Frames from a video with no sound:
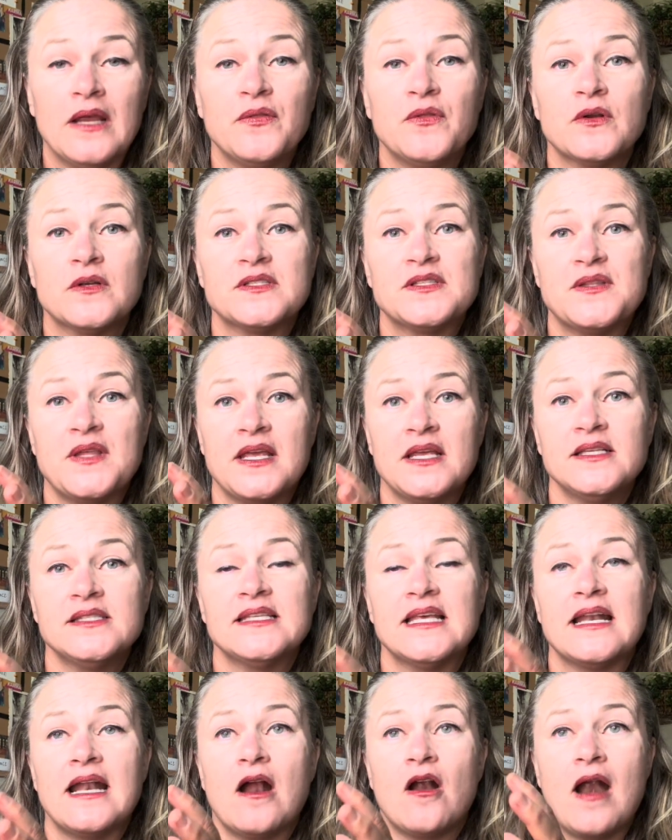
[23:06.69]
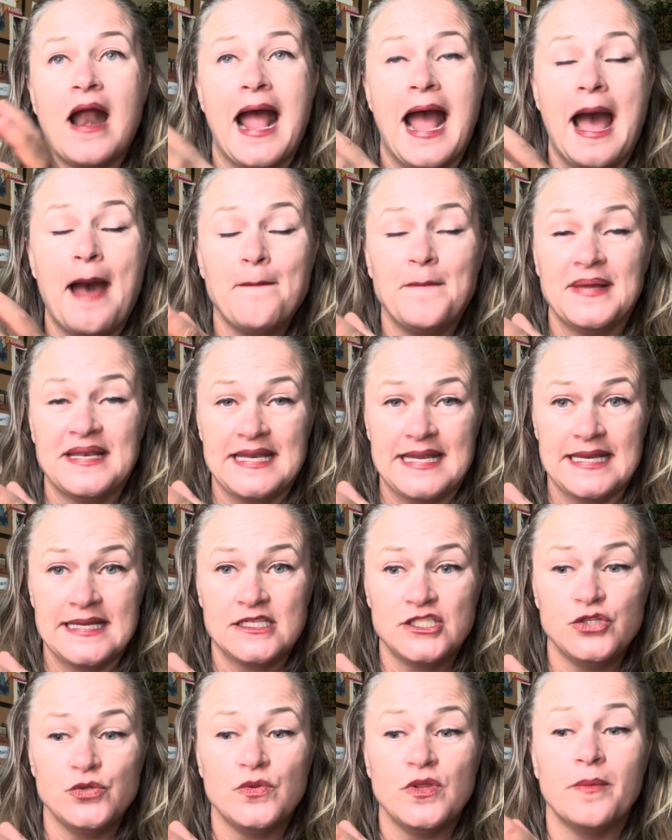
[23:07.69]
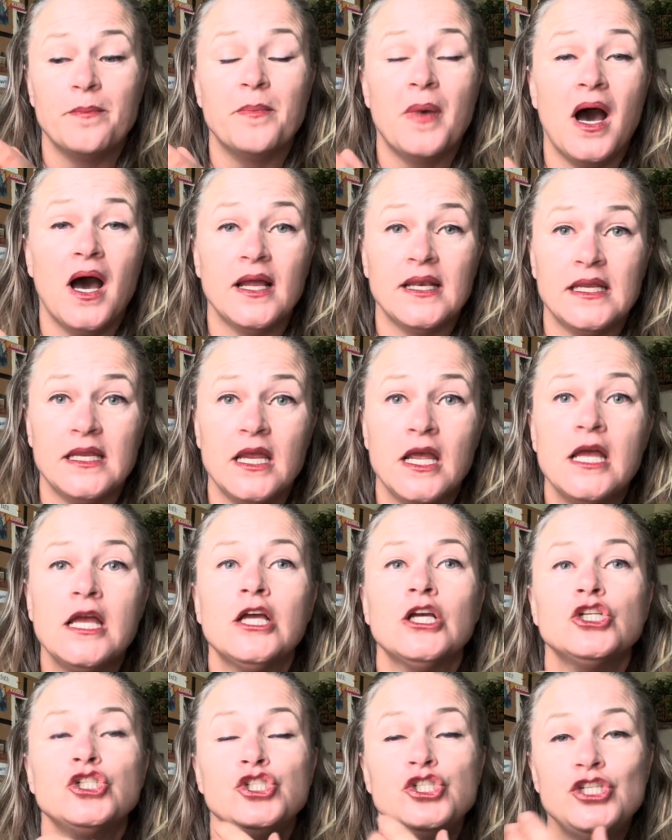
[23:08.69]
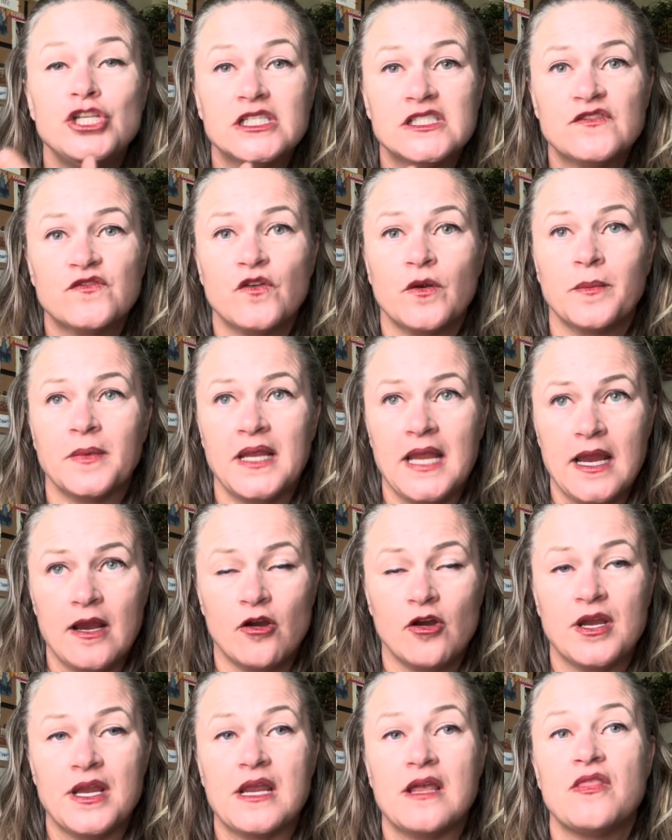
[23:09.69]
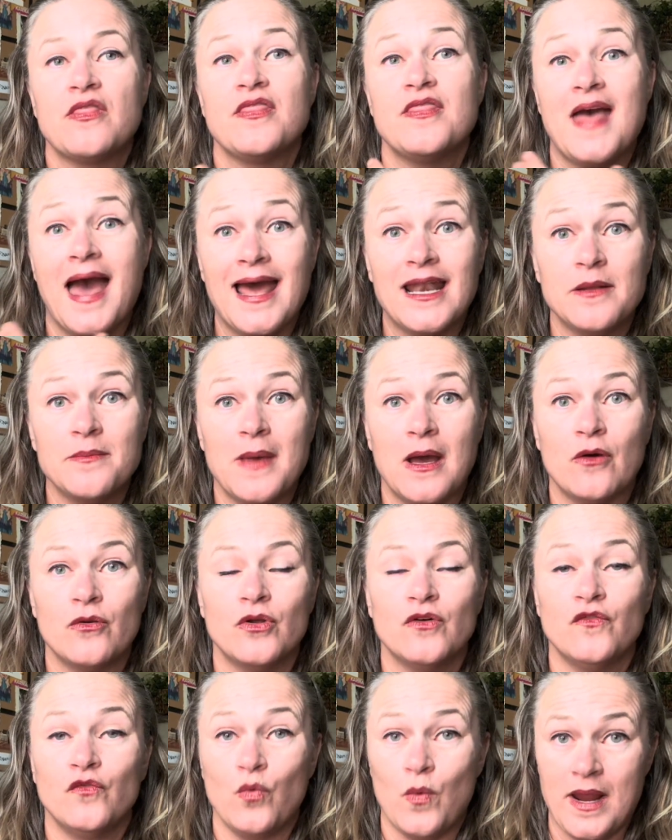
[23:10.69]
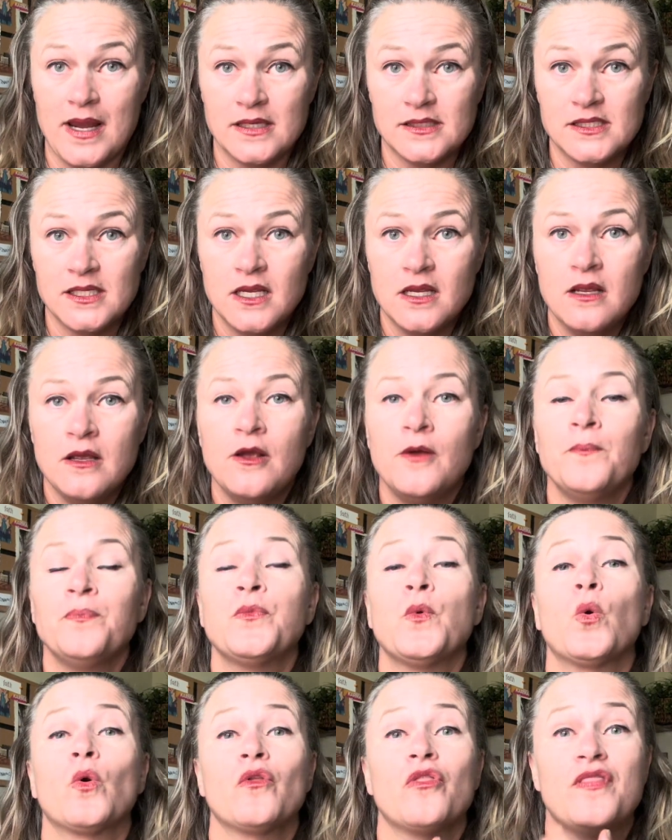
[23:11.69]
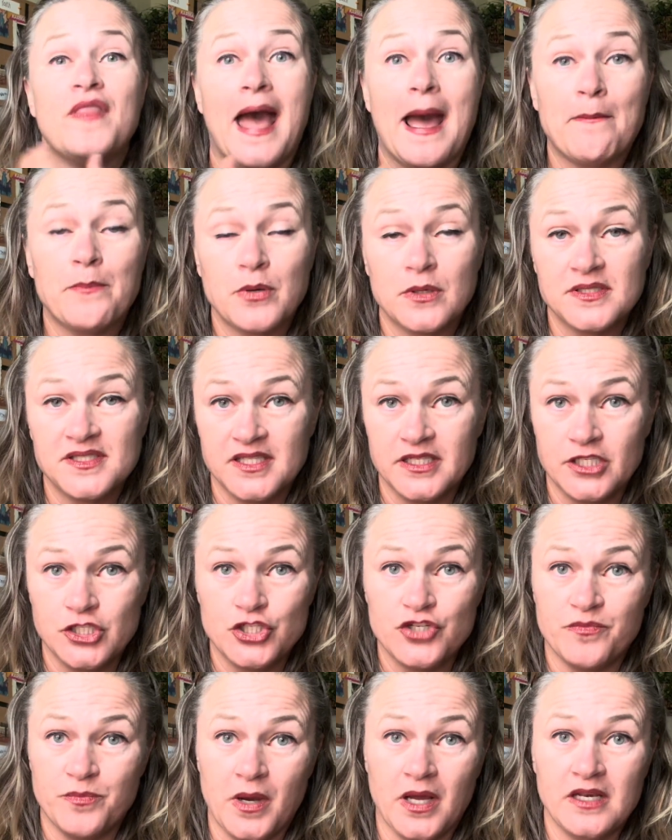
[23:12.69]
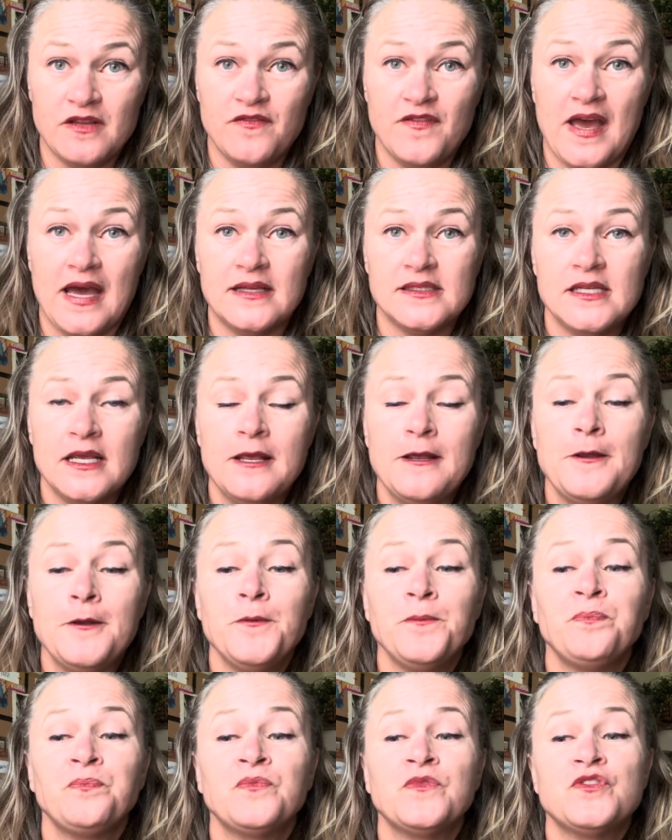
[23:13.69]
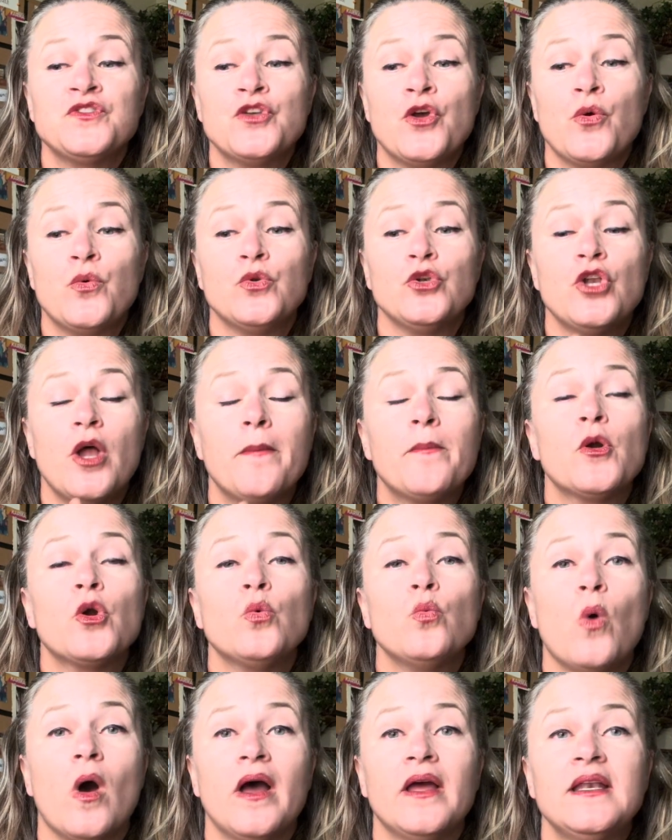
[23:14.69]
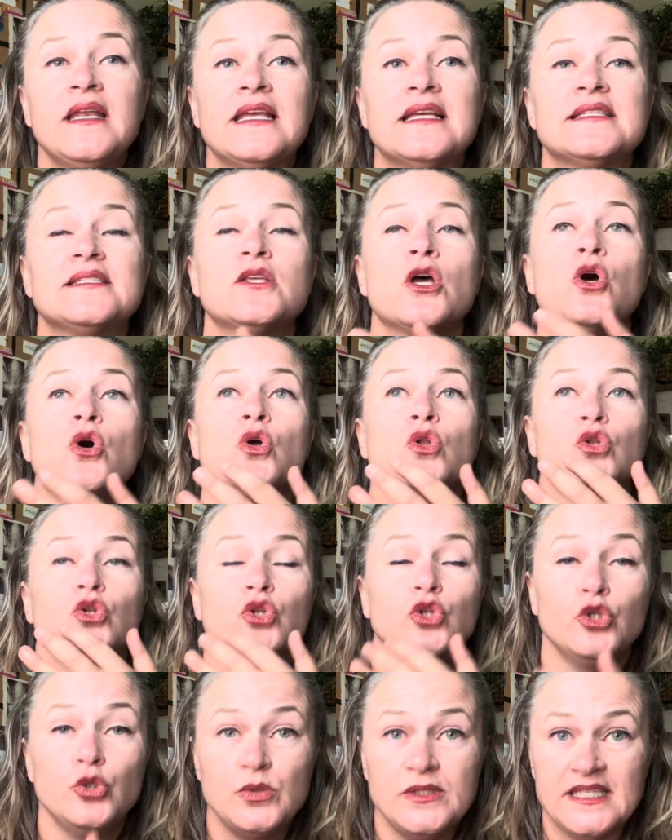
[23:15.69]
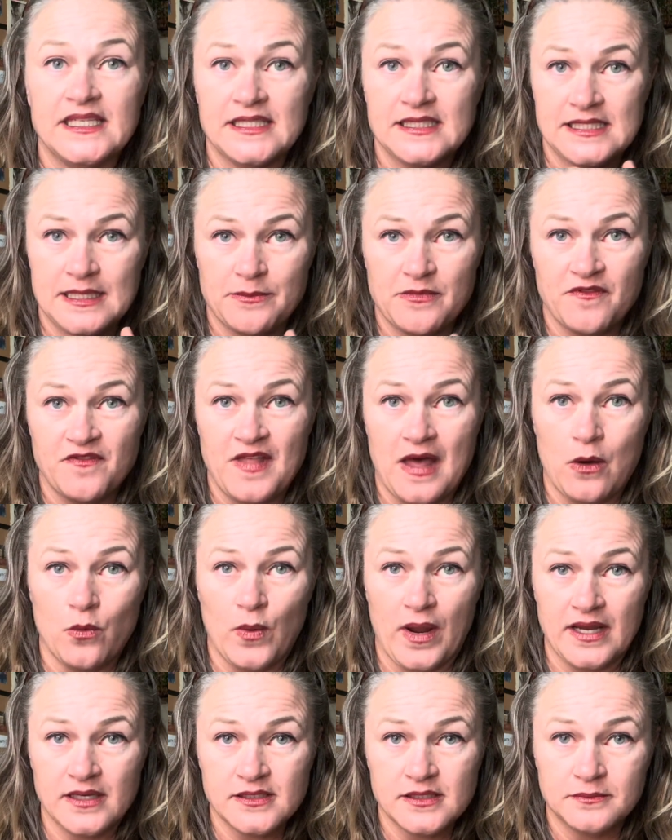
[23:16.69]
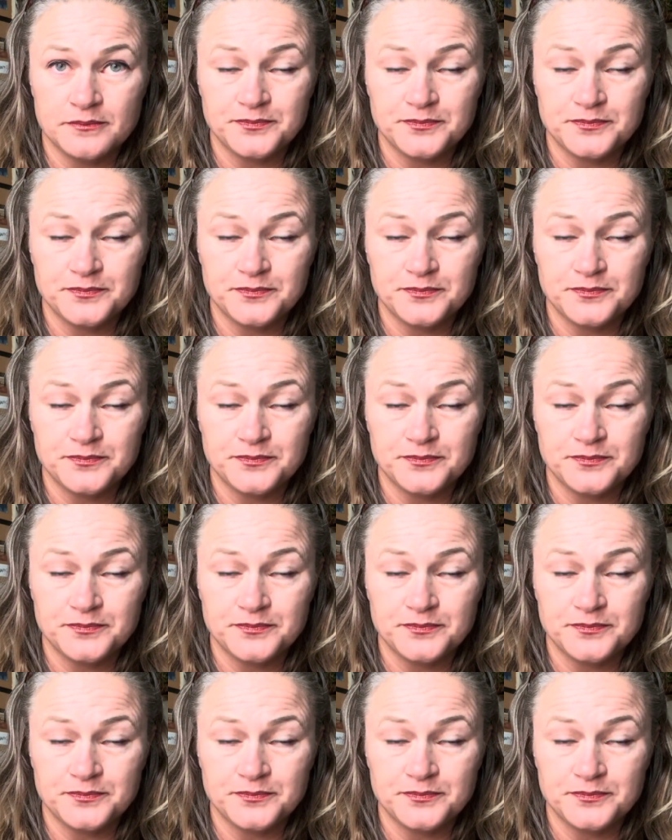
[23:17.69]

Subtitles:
There's things that are happening to the body just from carrying that amount of weight or that percentage of body fat. So number one is losing some of that weight.